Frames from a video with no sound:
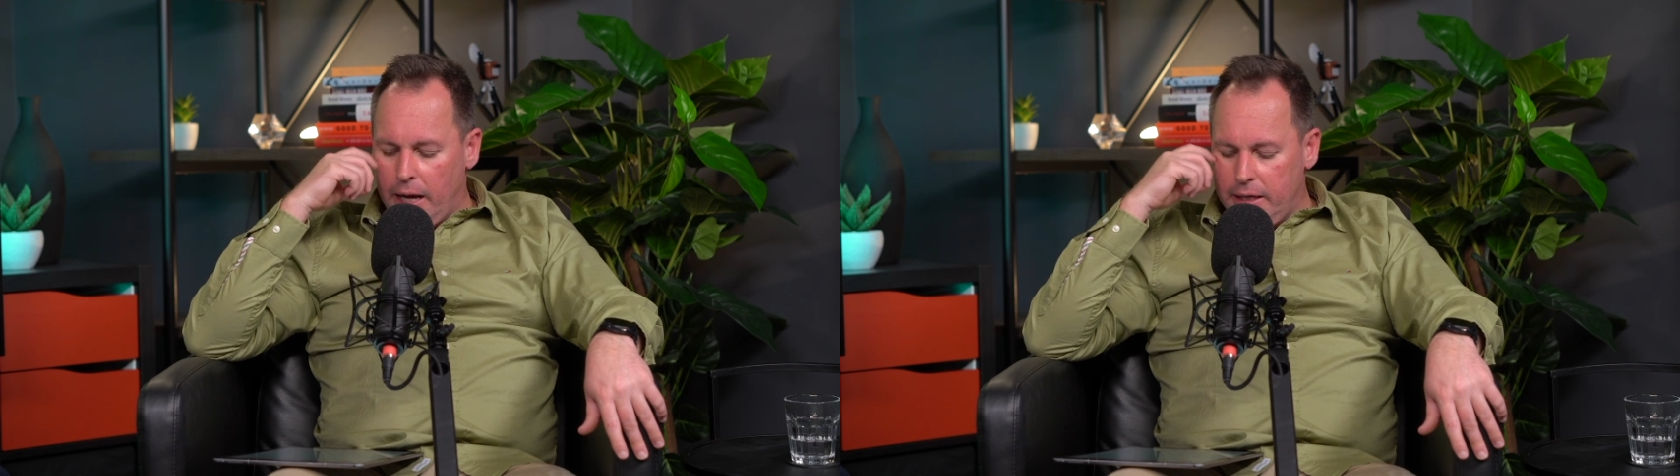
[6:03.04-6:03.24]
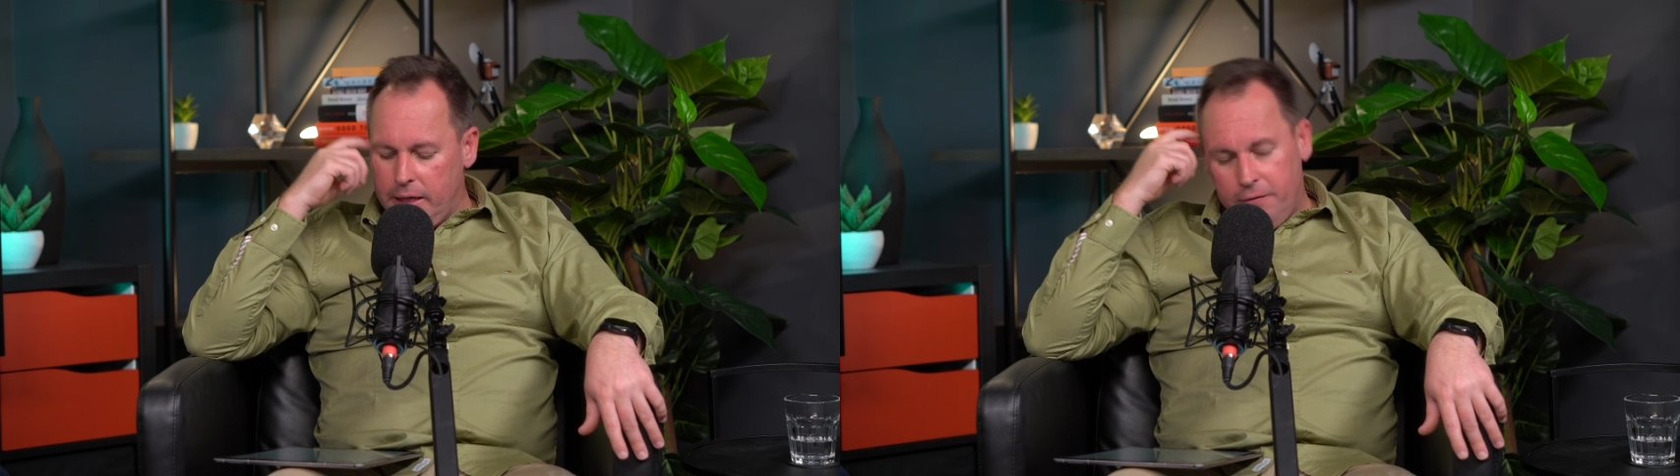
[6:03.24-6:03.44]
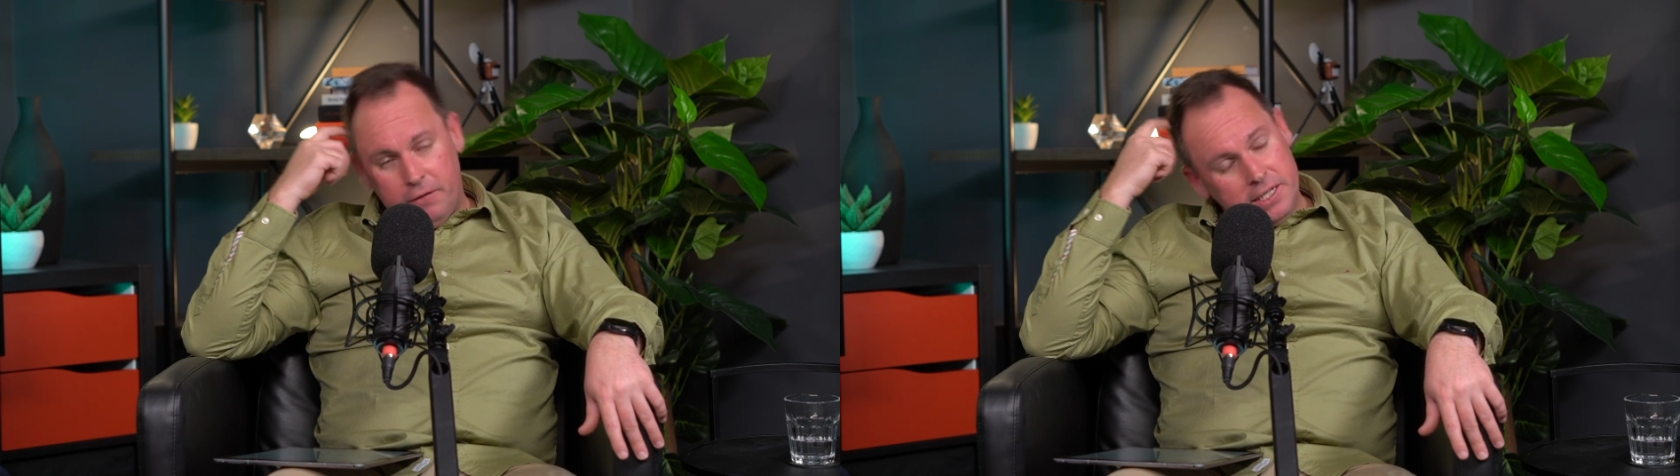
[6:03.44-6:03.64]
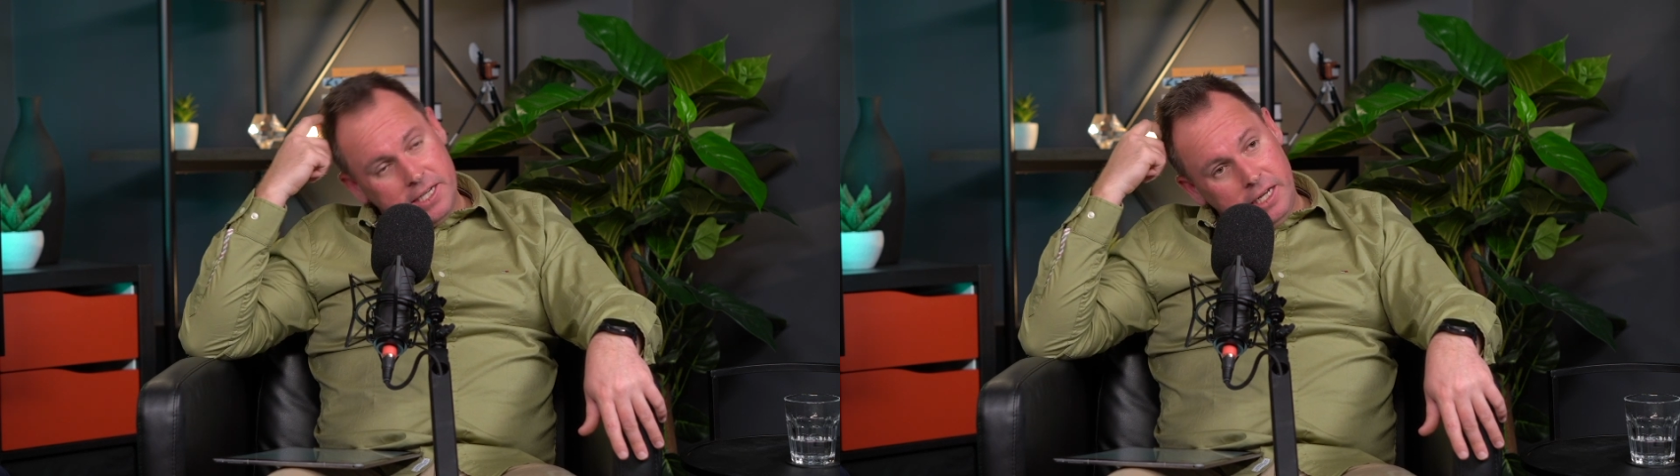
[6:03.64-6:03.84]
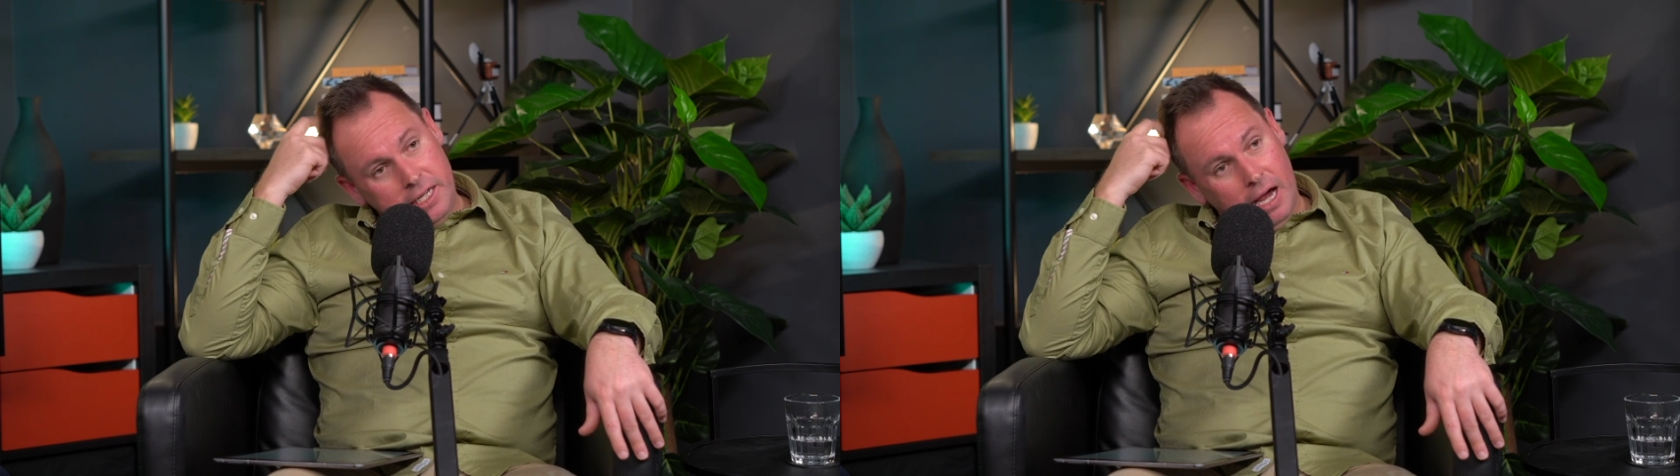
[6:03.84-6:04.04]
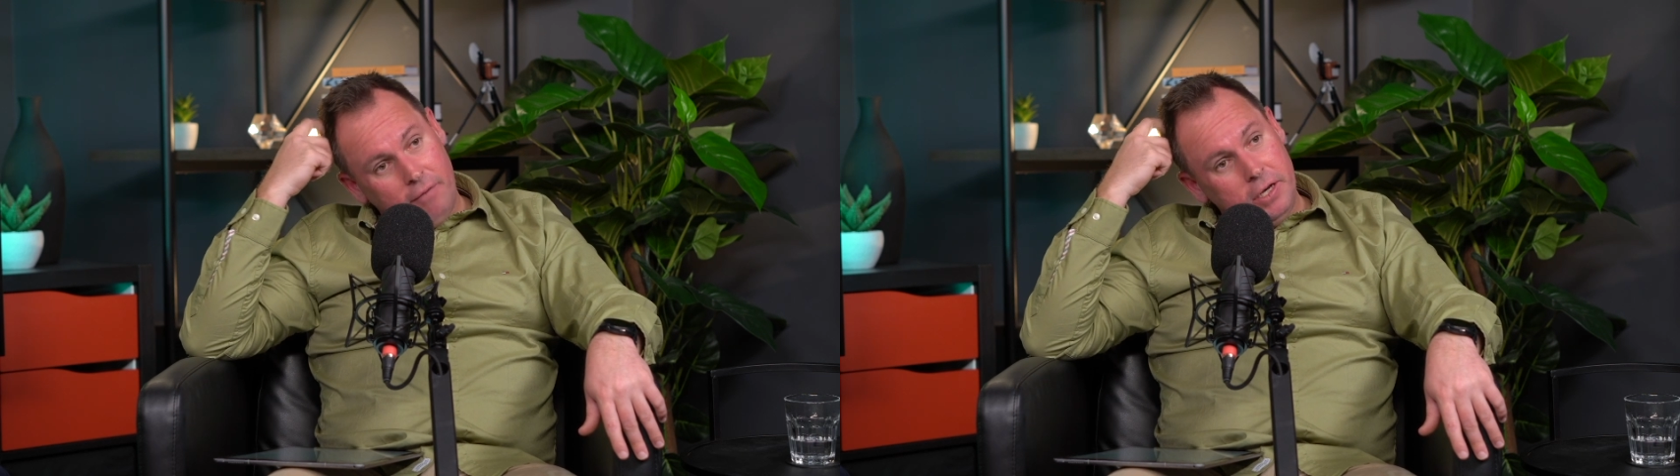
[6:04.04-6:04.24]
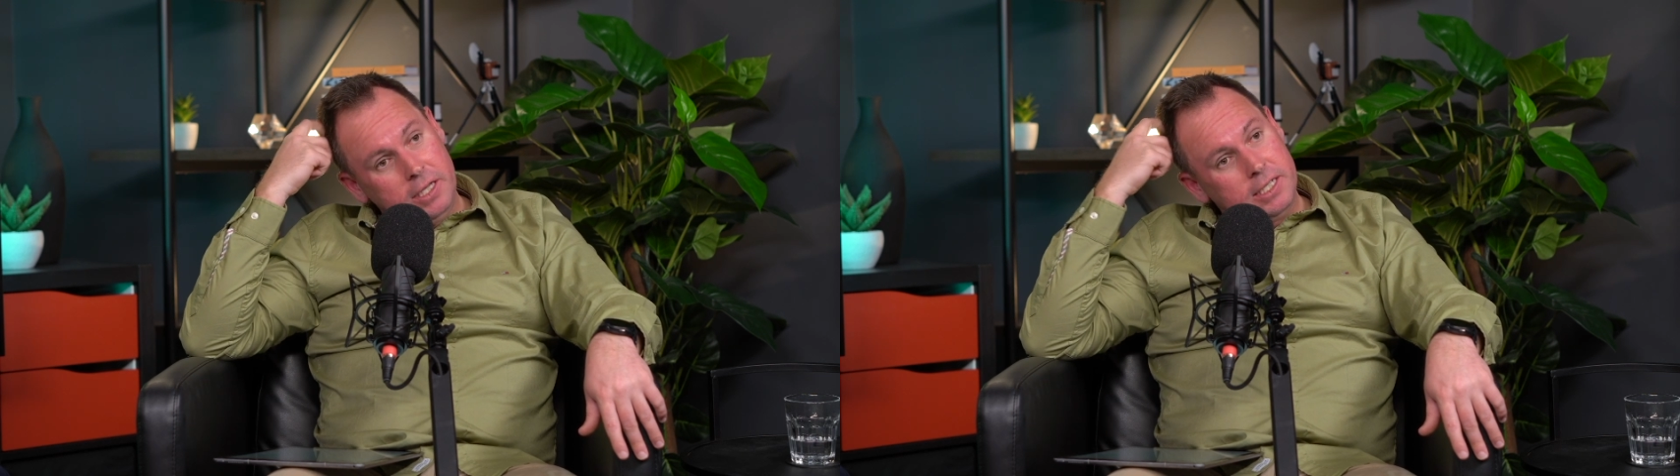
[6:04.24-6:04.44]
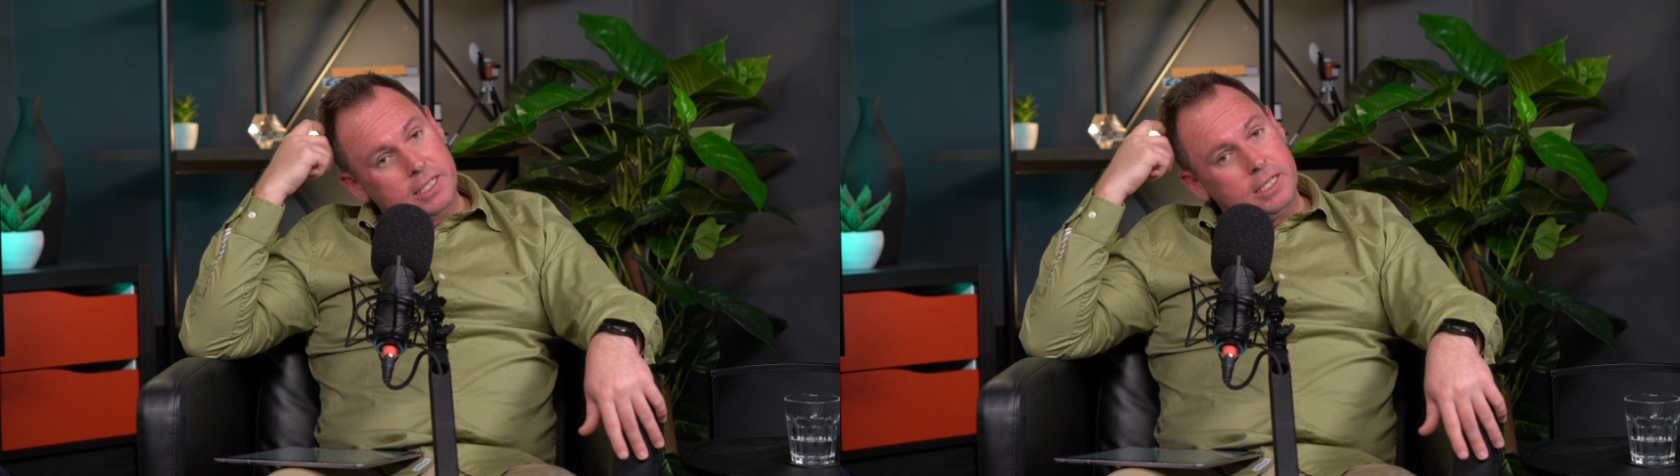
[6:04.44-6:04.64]
if there's any
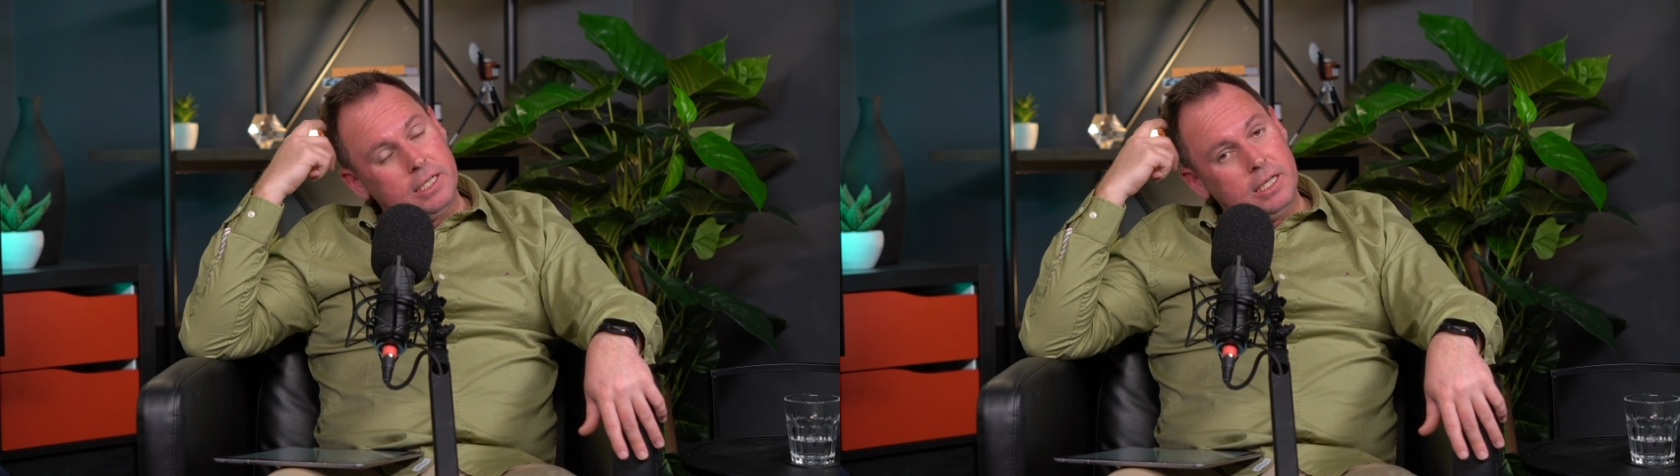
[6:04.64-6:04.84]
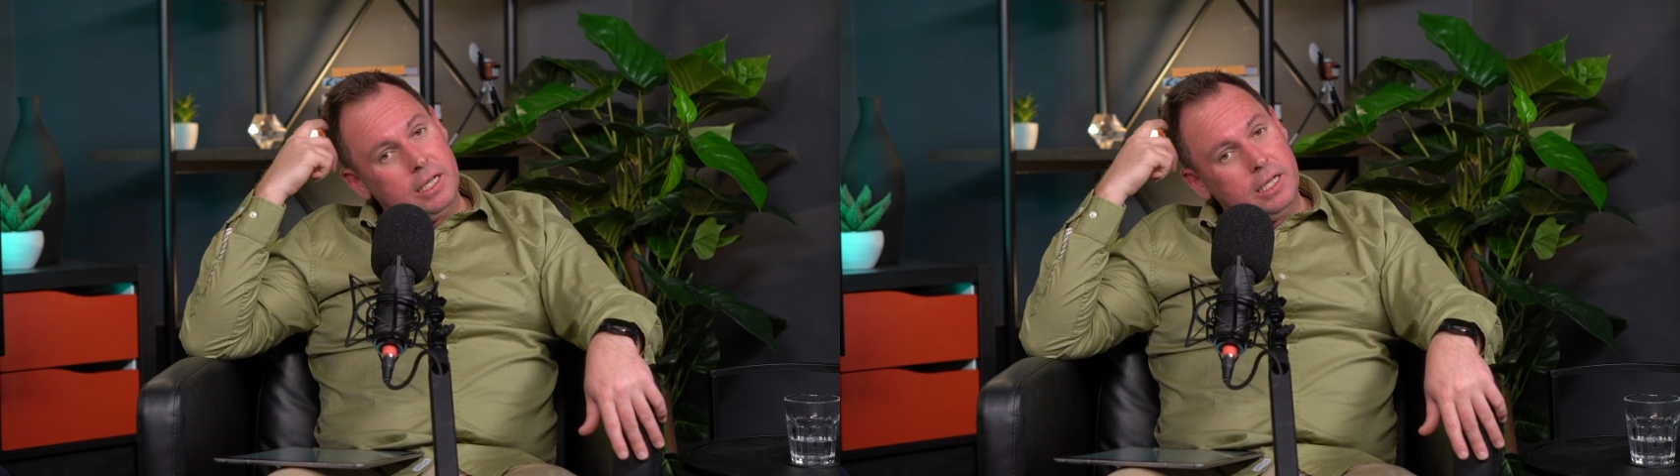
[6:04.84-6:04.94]
covenants,